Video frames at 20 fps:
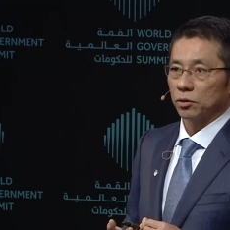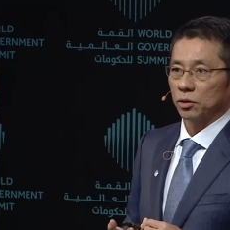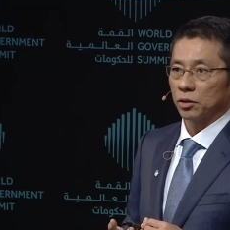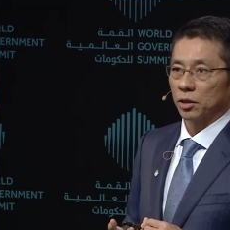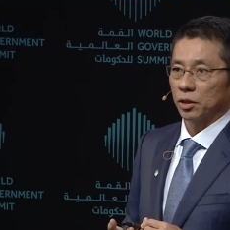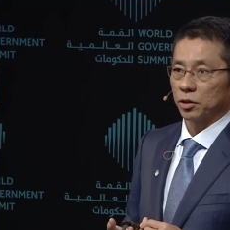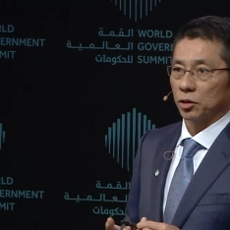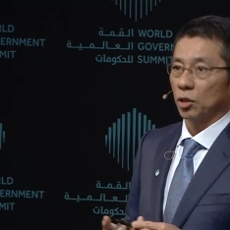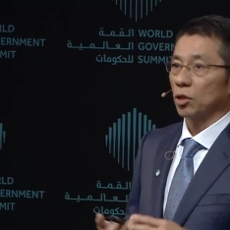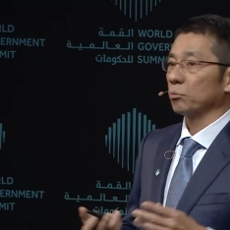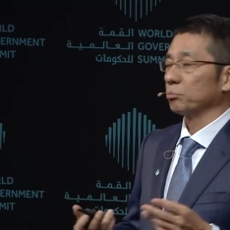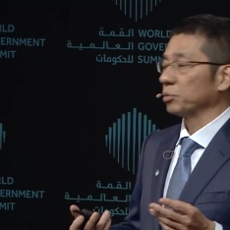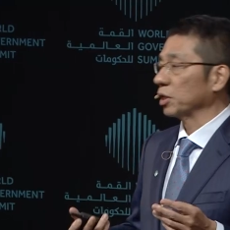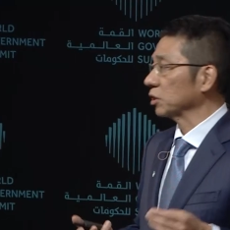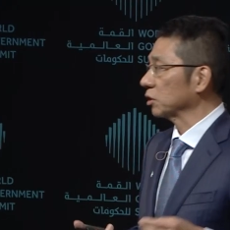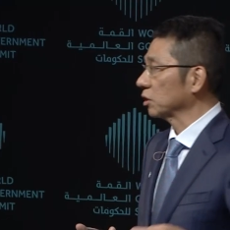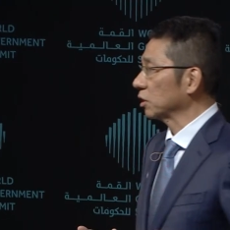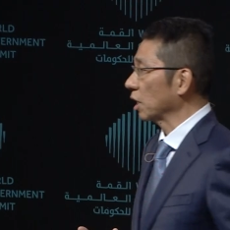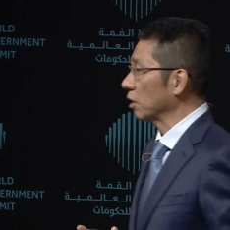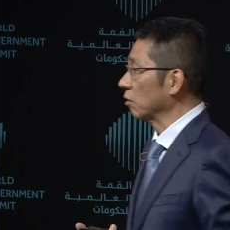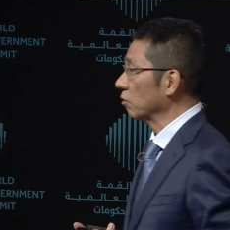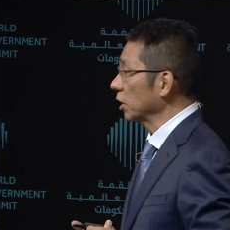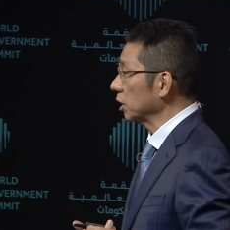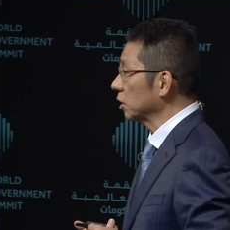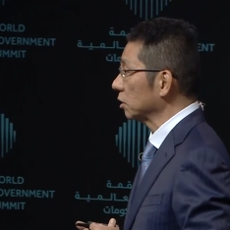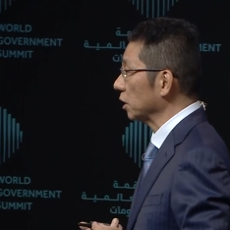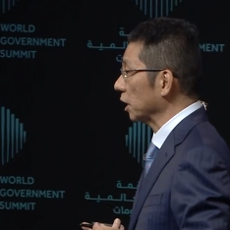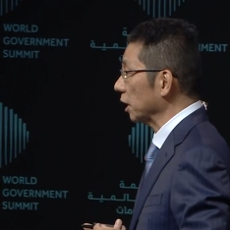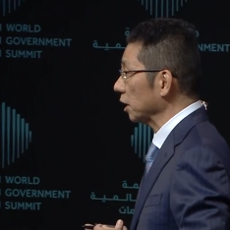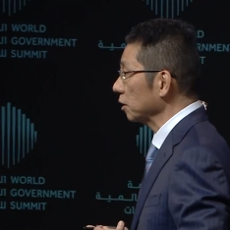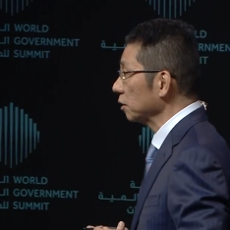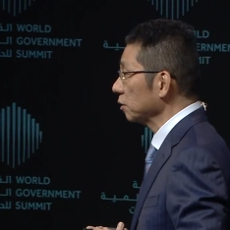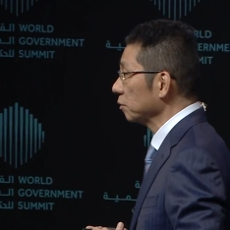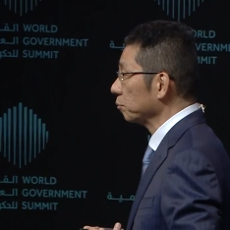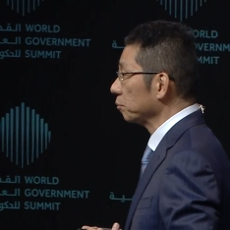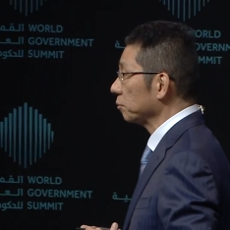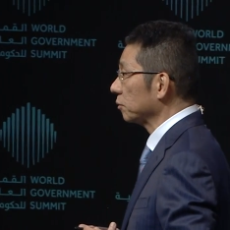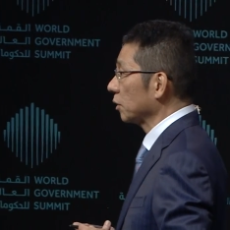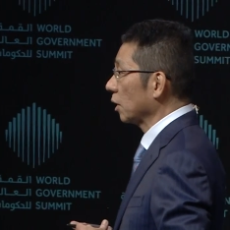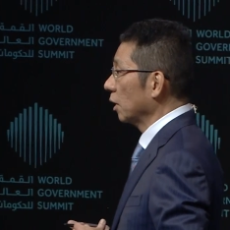European style wrestling,
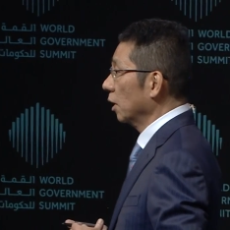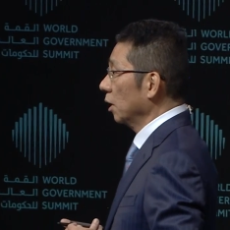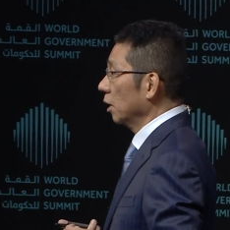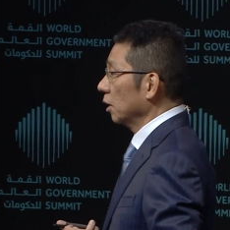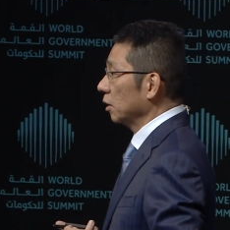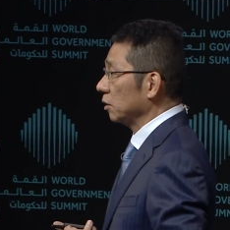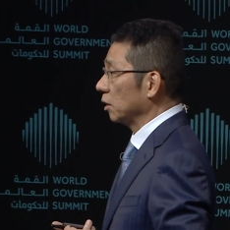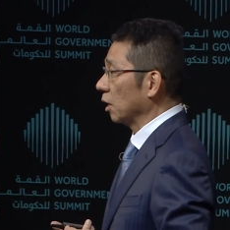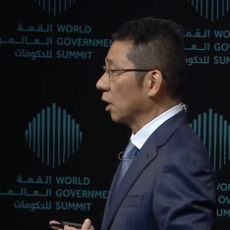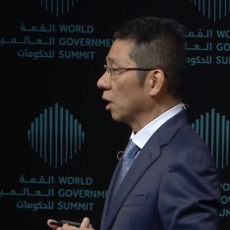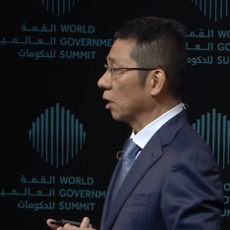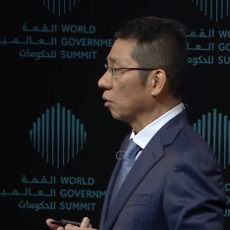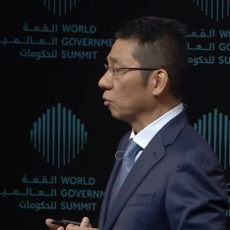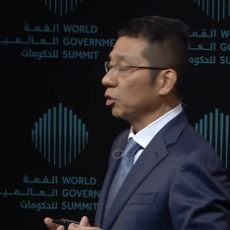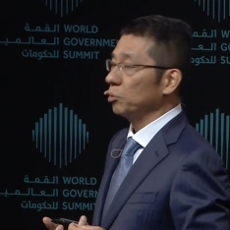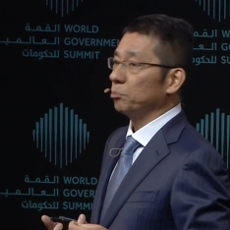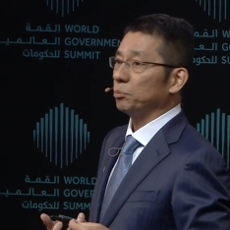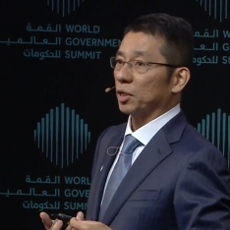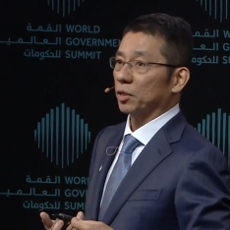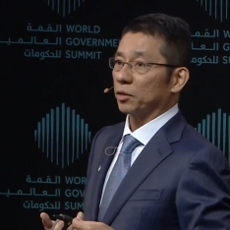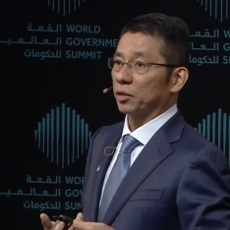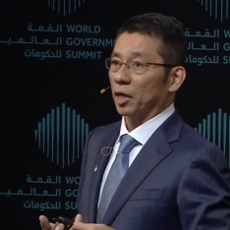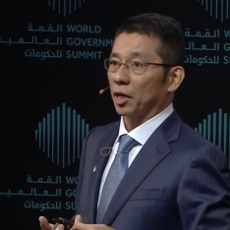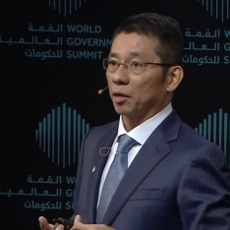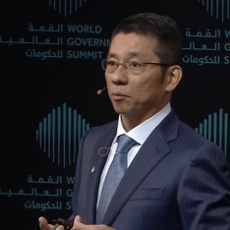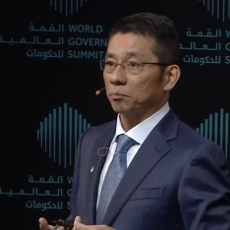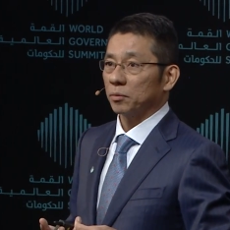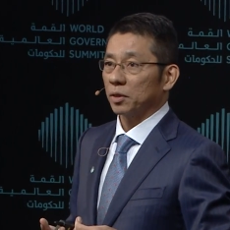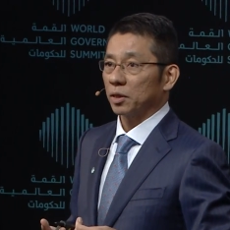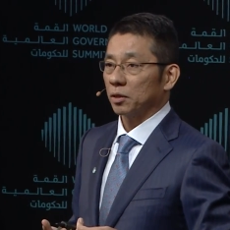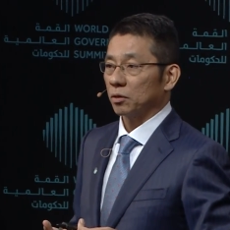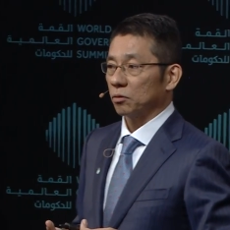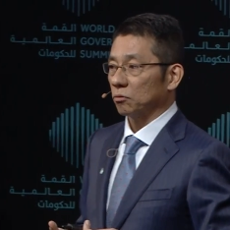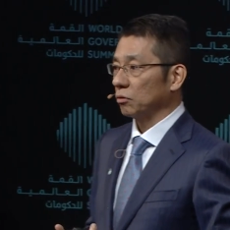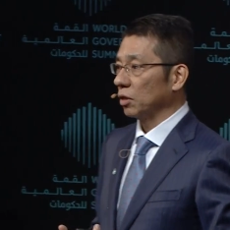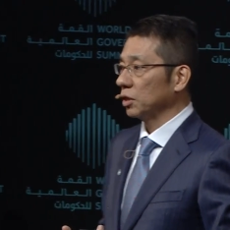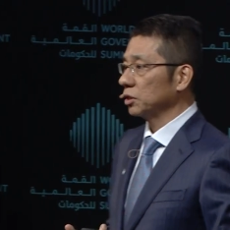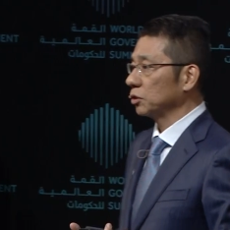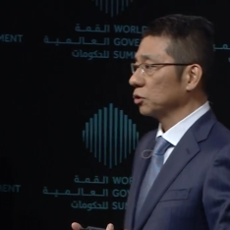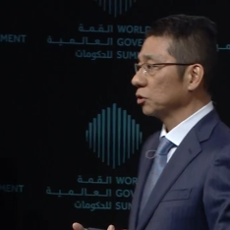the Olympic game.
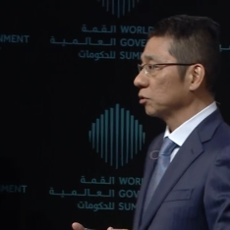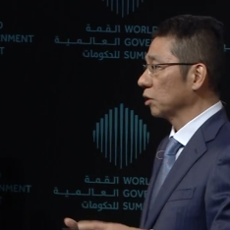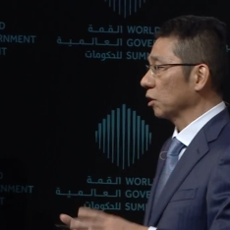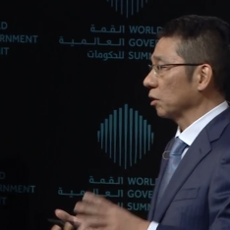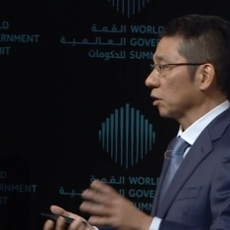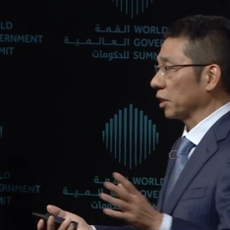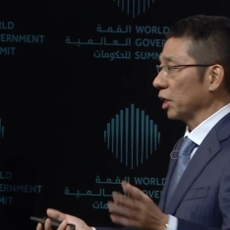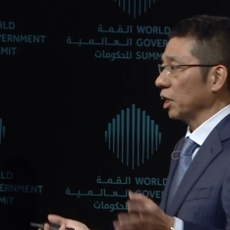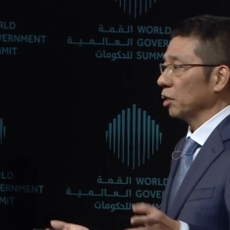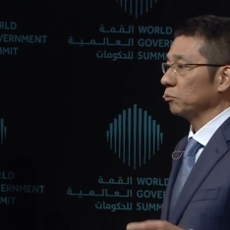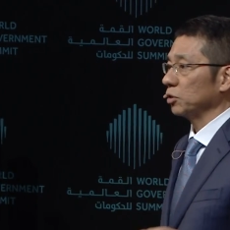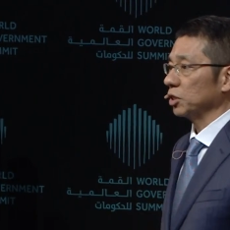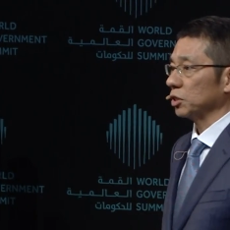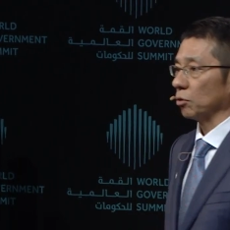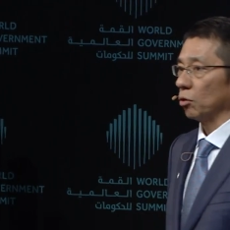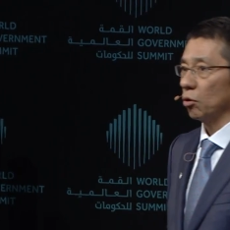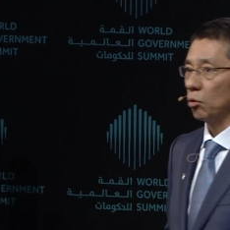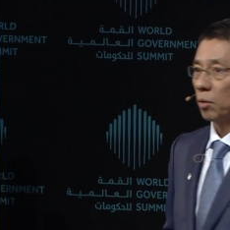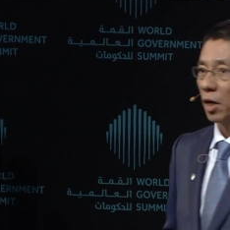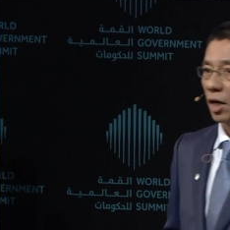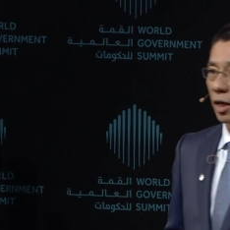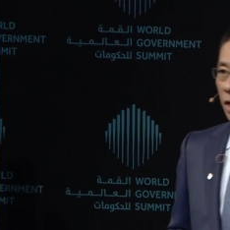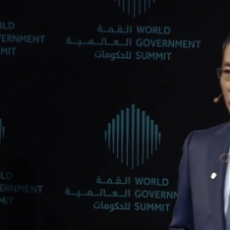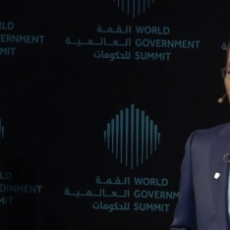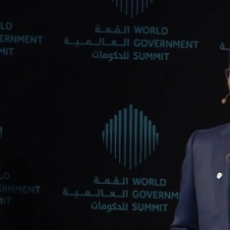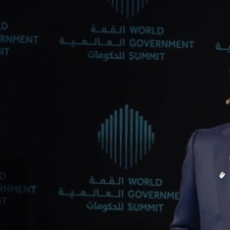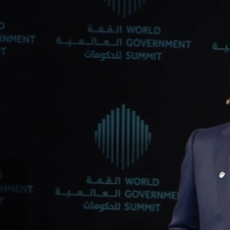Once the game is over,